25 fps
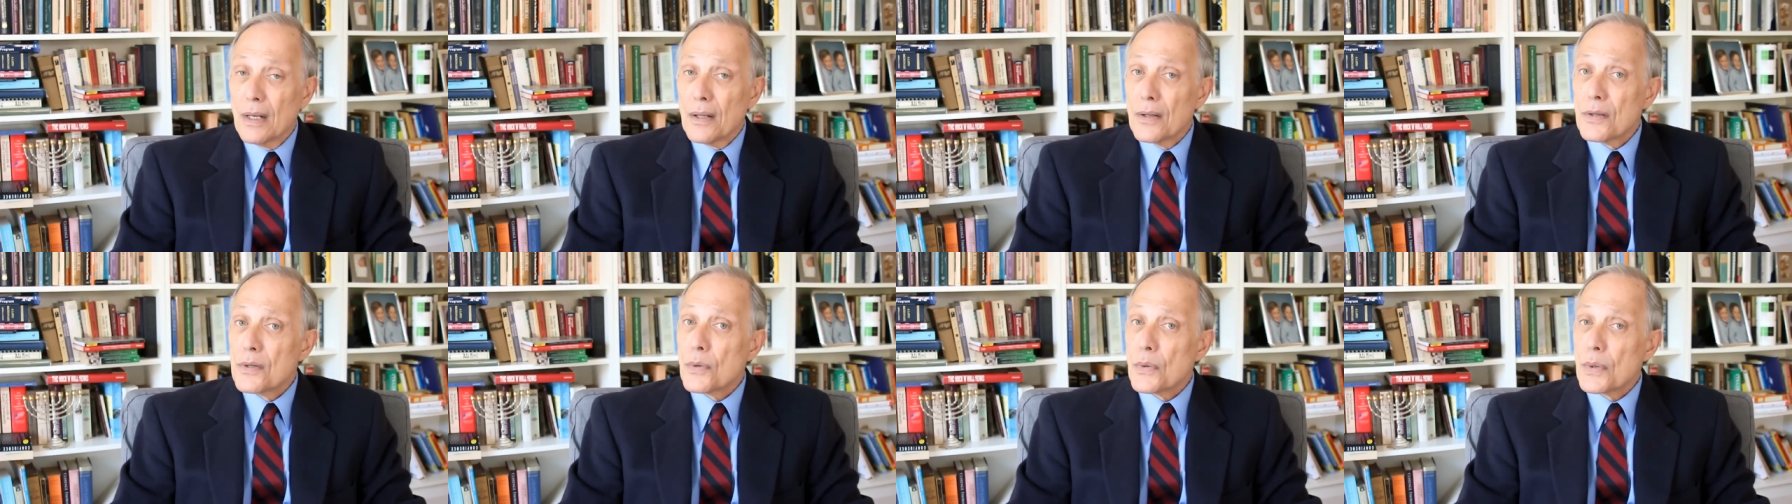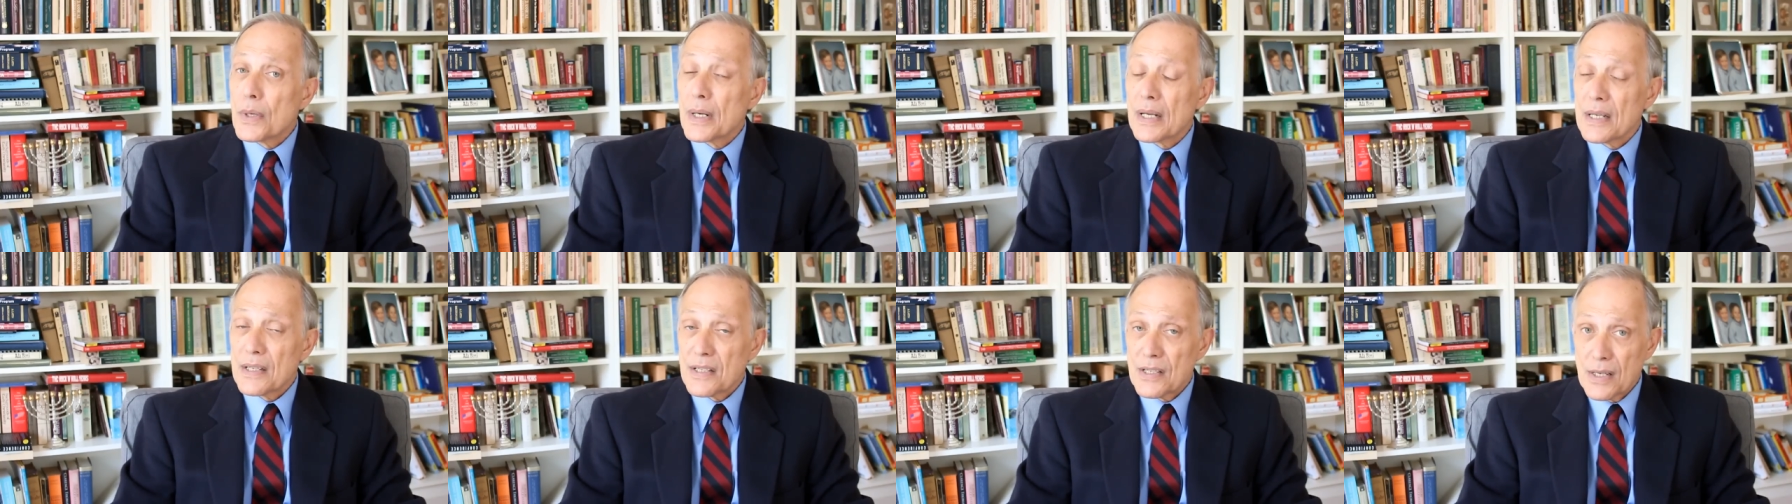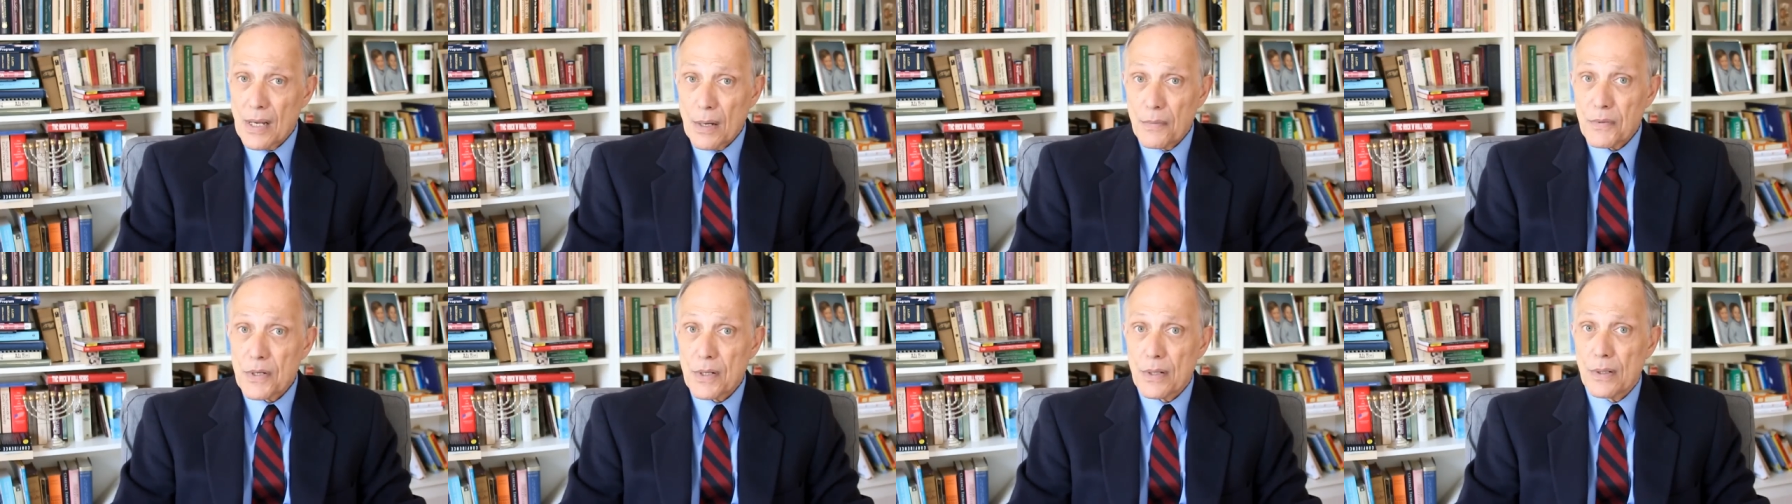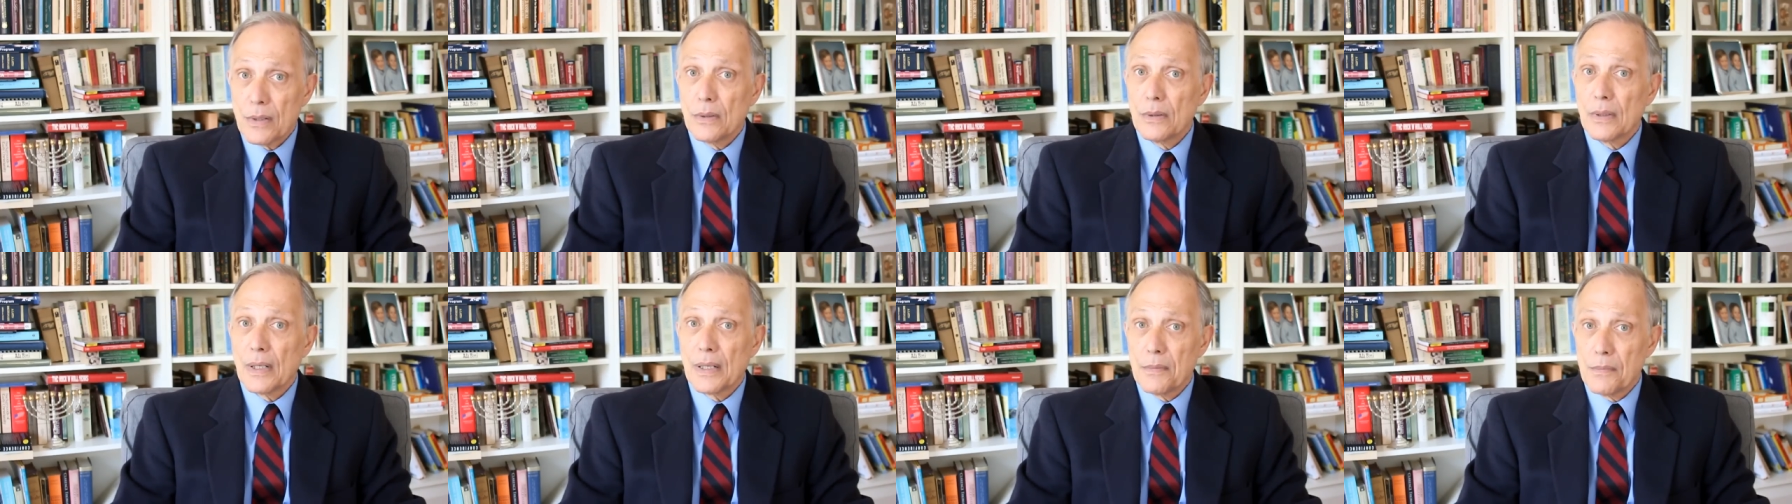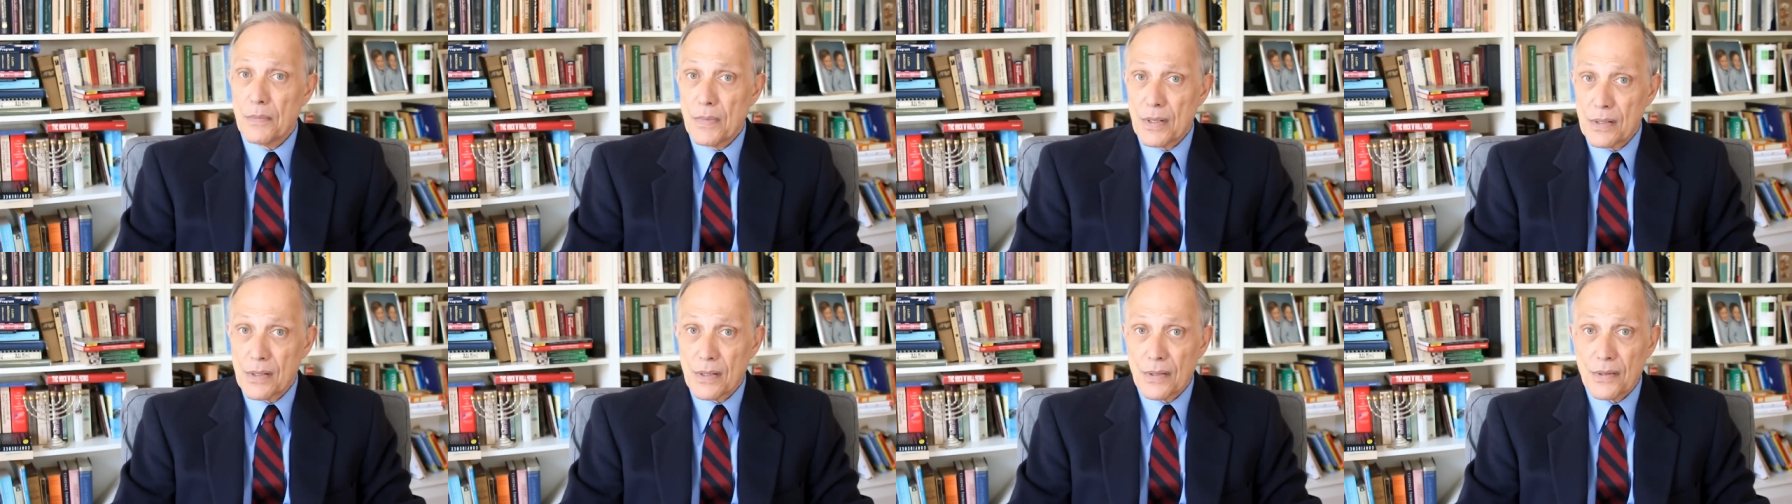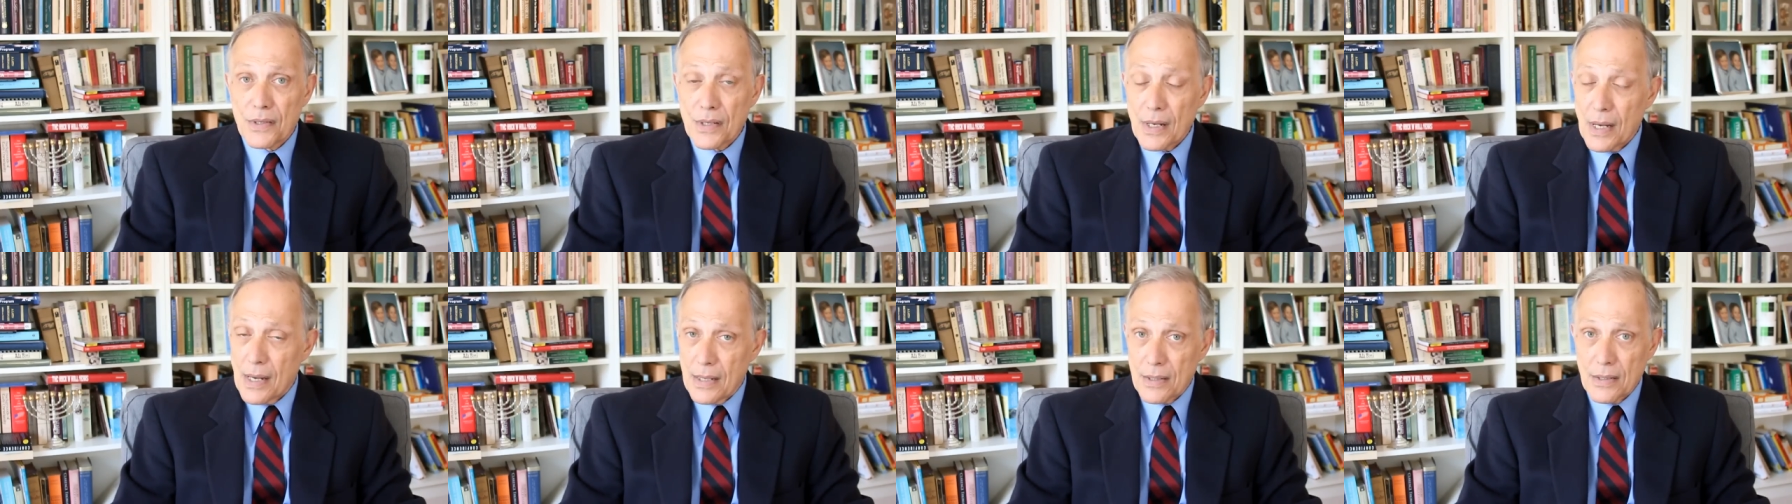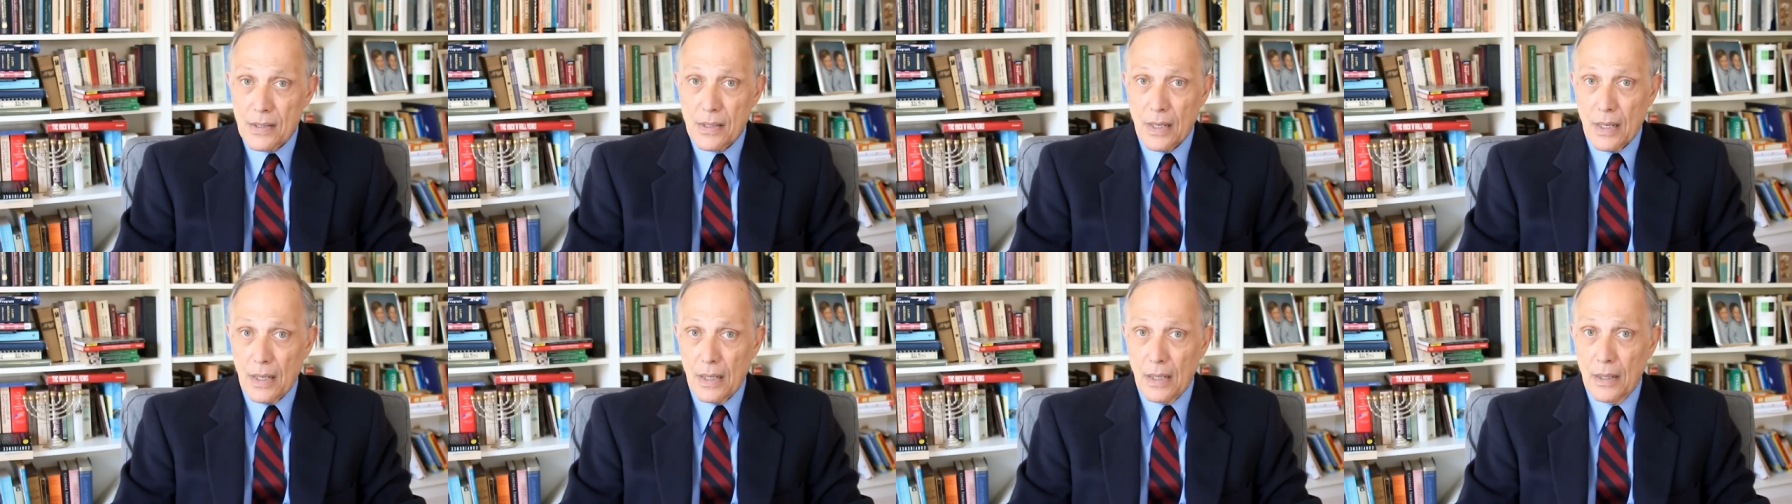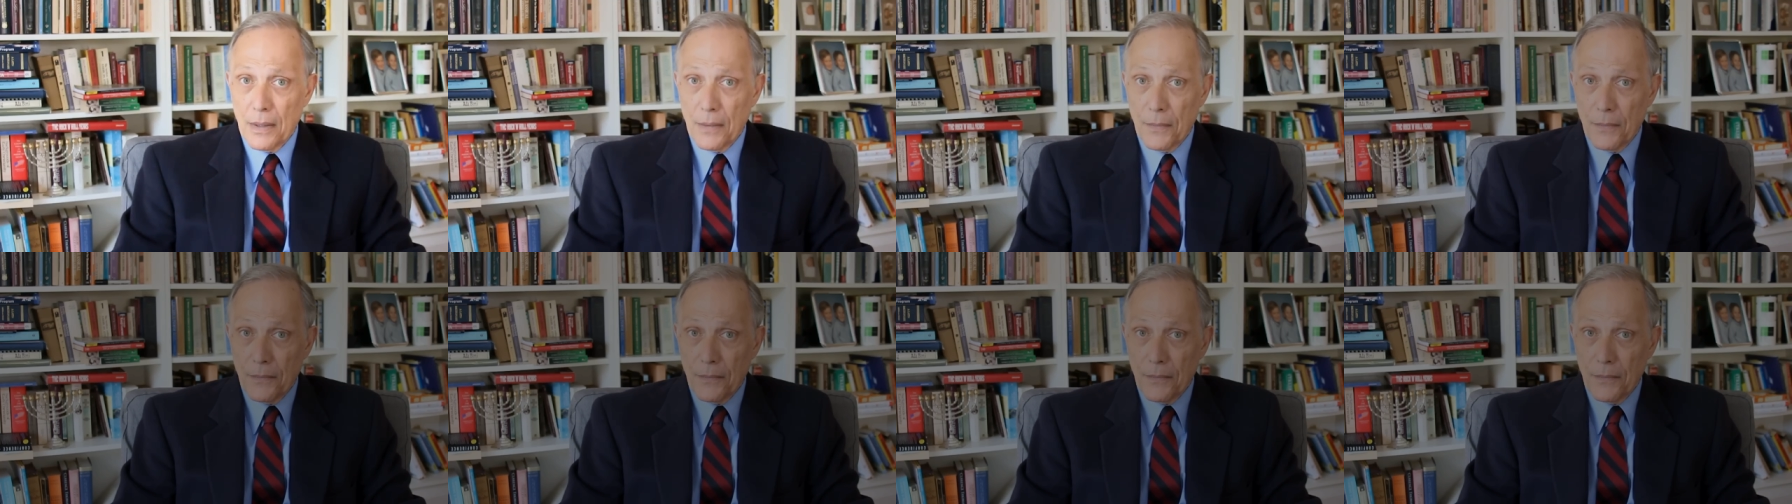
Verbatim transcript: through an exceptional admissions essay.